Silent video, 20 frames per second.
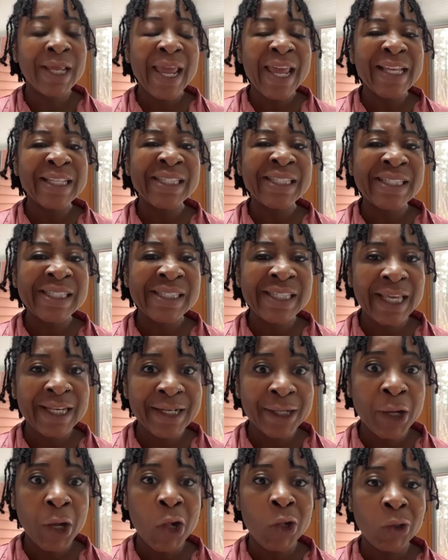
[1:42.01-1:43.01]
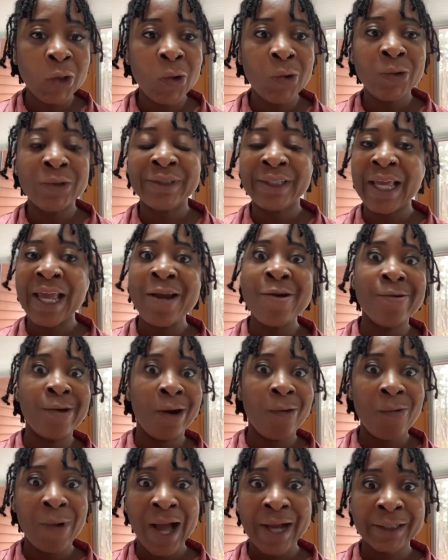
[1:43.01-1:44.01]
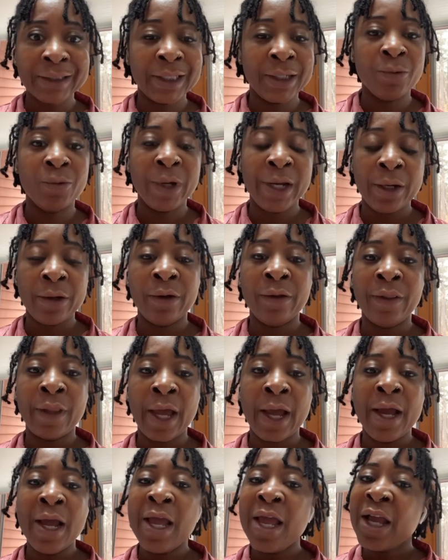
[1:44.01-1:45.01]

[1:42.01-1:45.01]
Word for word: and set it closed and not walk and wait on that.